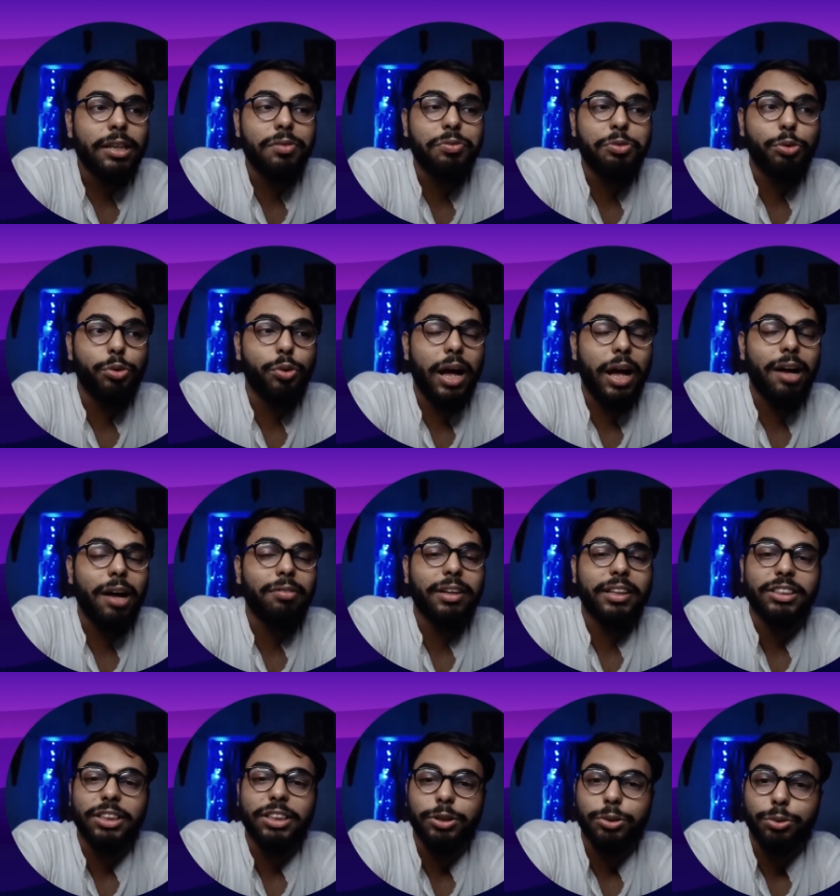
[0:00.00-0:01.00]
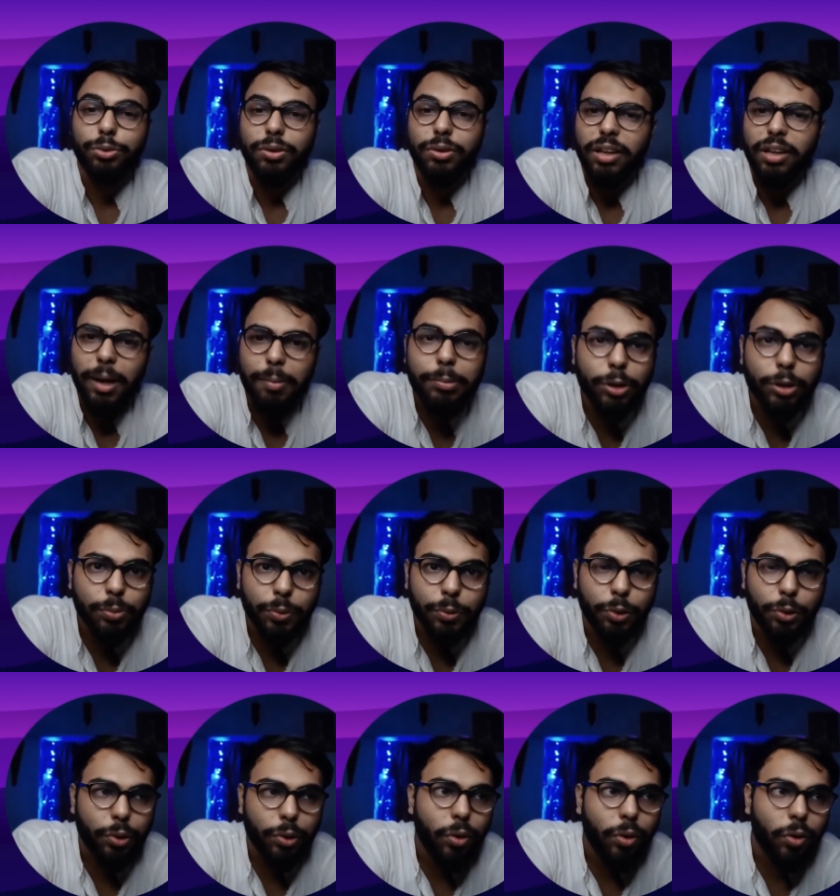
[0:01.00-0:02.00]
if you have access to a laptop
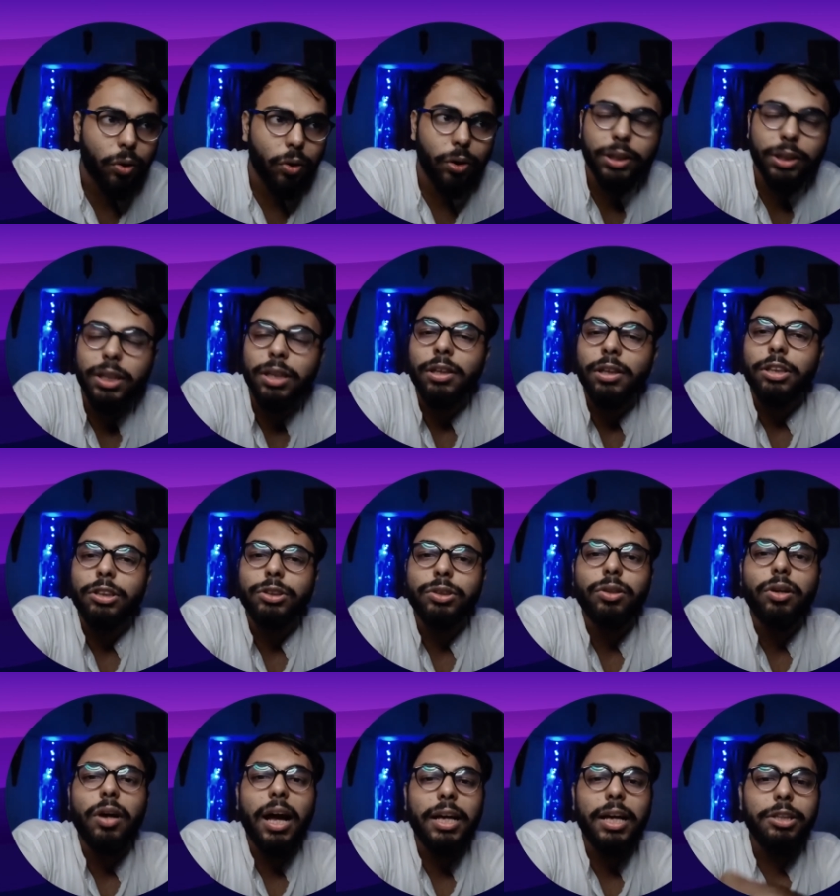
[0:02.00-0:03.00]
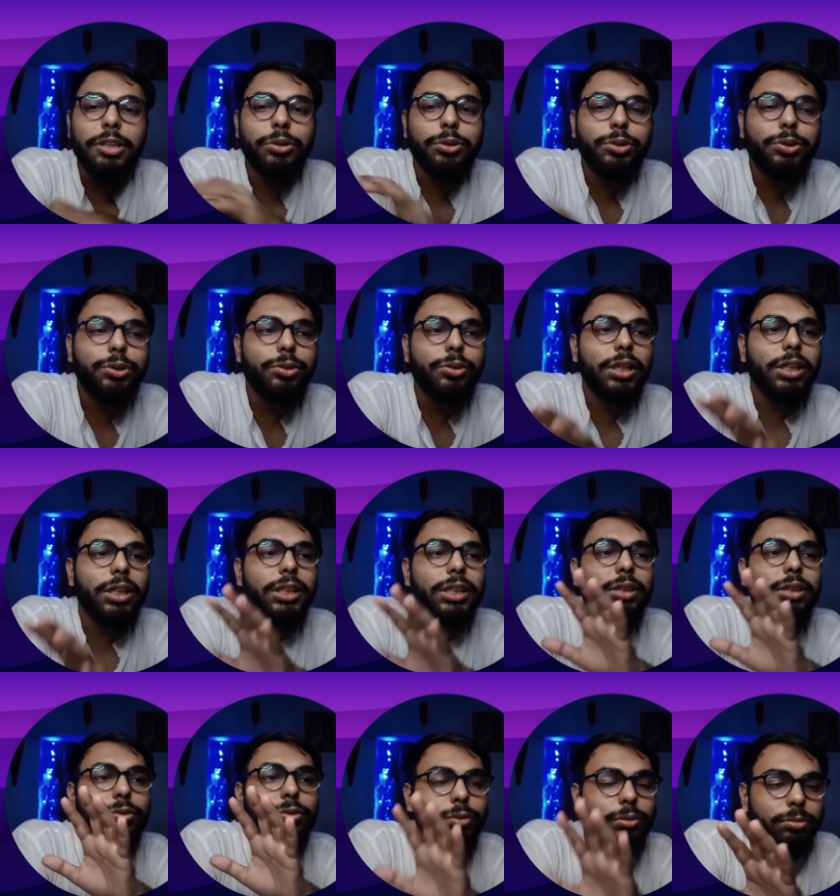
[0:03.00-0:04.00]
or not. So I
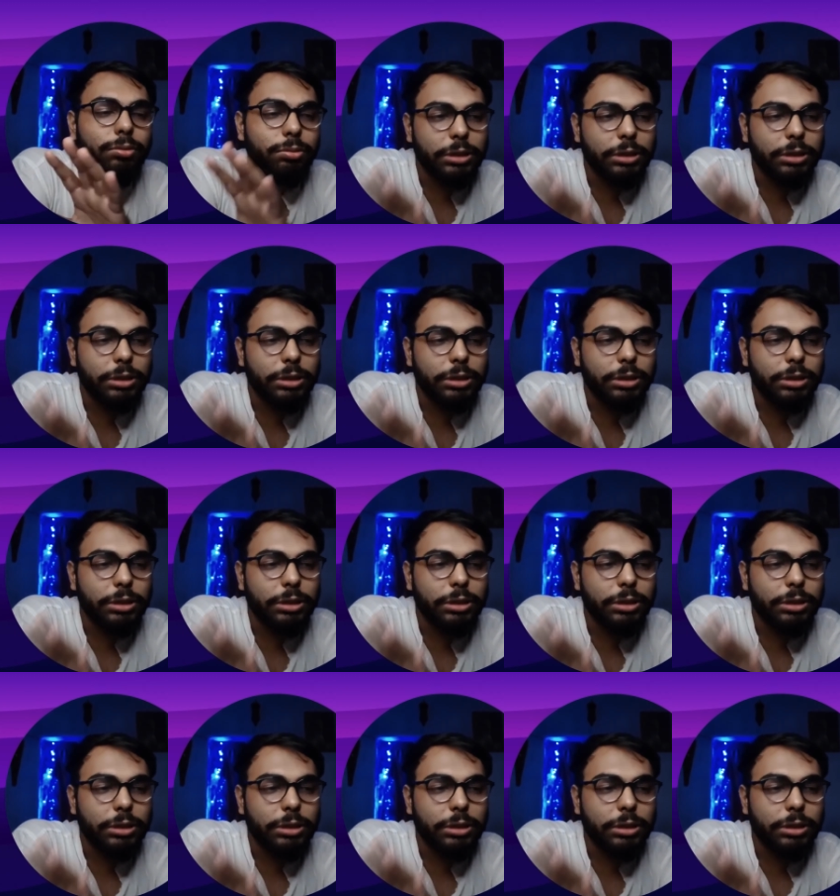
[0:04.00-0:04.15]
usually